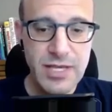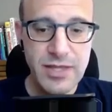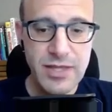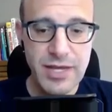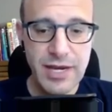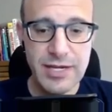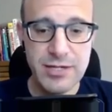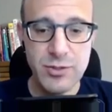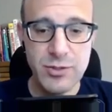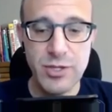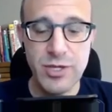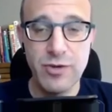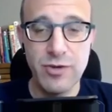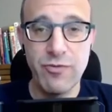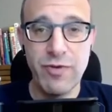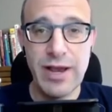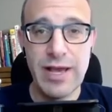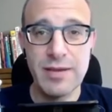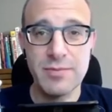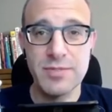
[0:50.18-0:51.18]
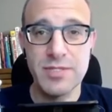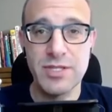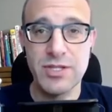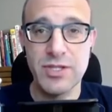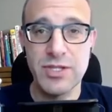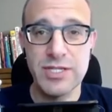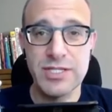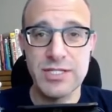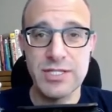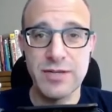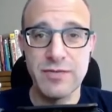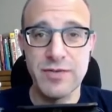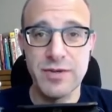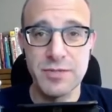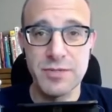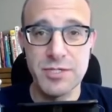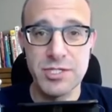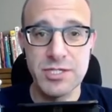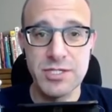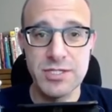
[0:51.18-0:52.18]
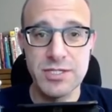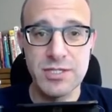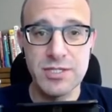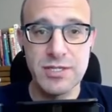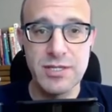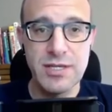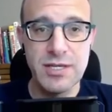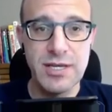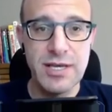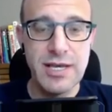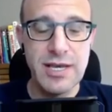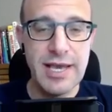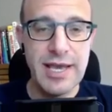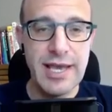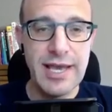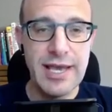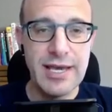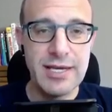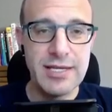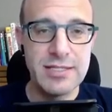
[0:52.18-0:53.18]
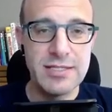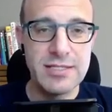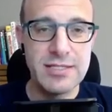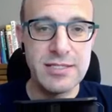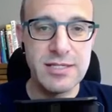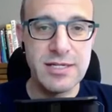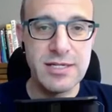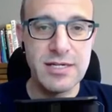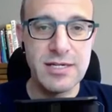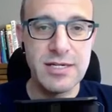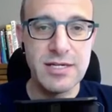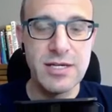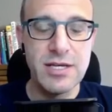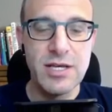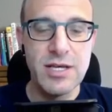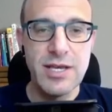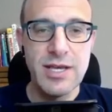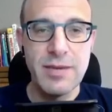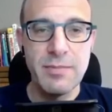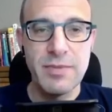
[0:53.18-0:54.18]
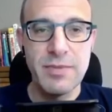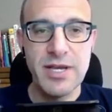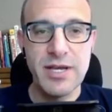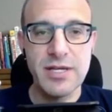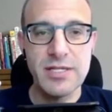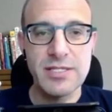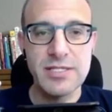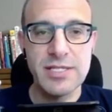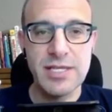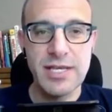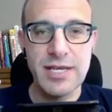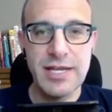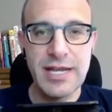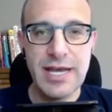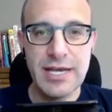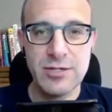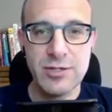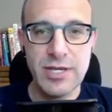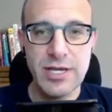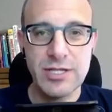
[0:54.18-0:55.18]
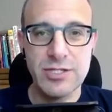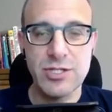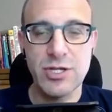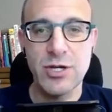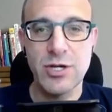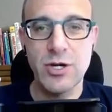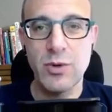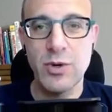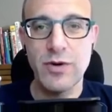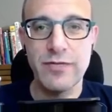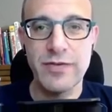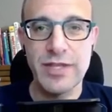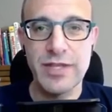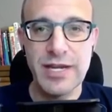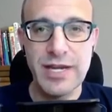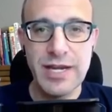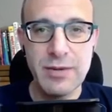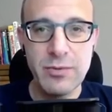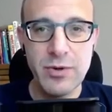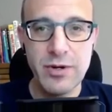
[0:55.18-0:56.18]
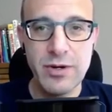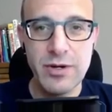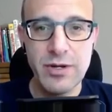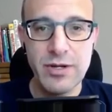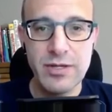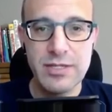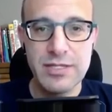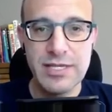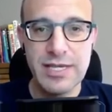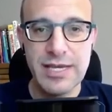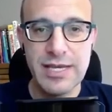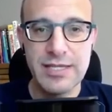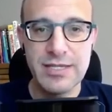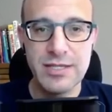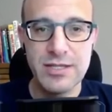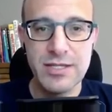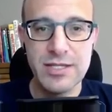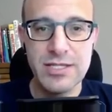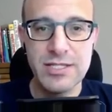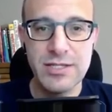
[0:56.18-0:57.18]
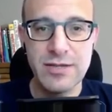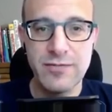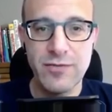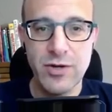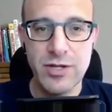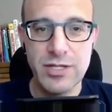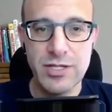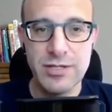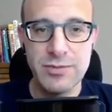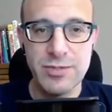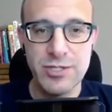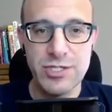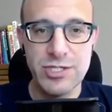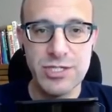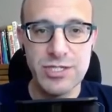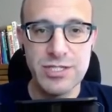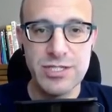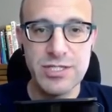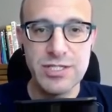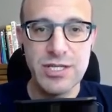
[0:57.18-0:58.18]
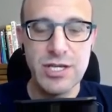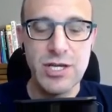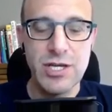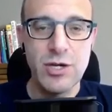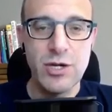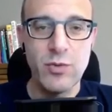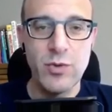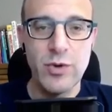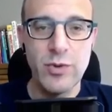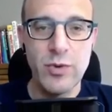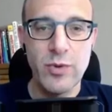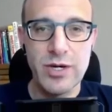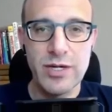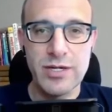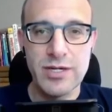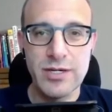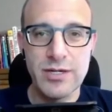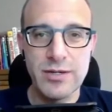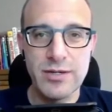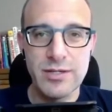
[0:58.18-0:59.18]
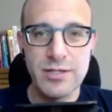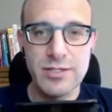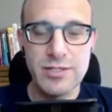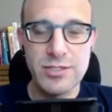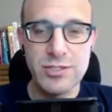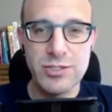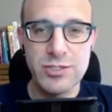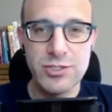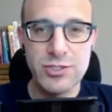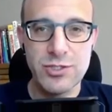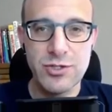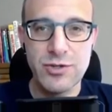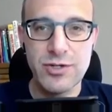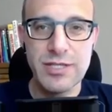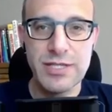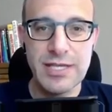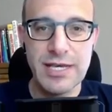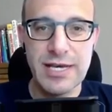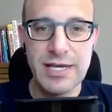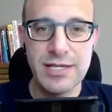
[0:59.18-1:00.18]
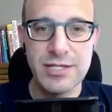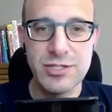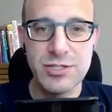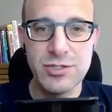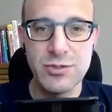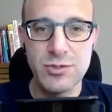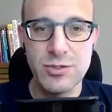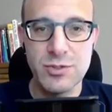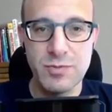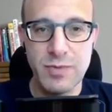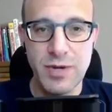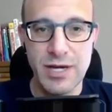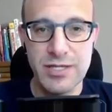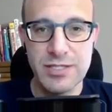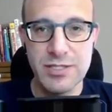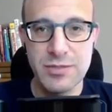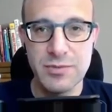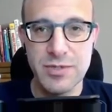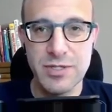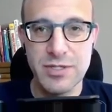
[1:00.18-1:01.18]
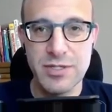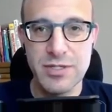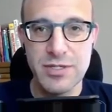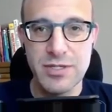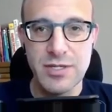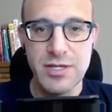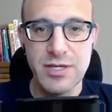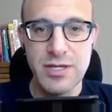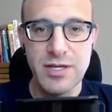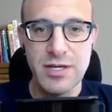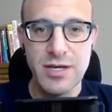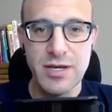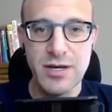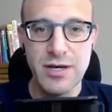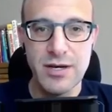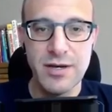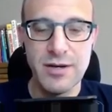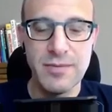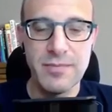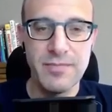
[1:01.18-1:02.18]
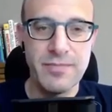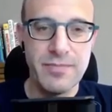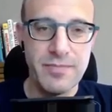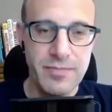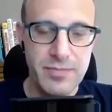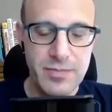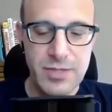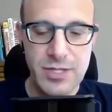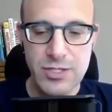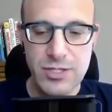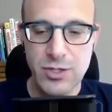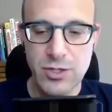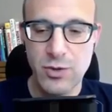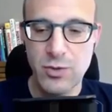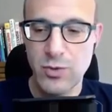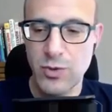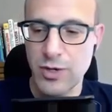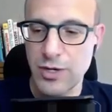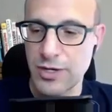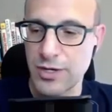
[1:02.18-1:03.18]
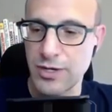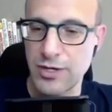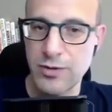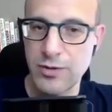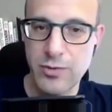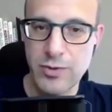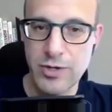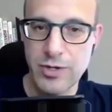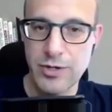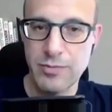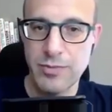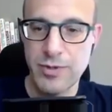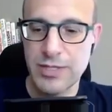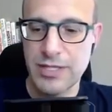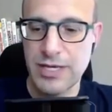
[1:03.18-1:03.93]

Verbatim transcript: that actually grabs the list of images. And uh, because it actually has to go over the network to get the list of all images, we want to start that as soon as possible. Um, so we're gonna we're gonna put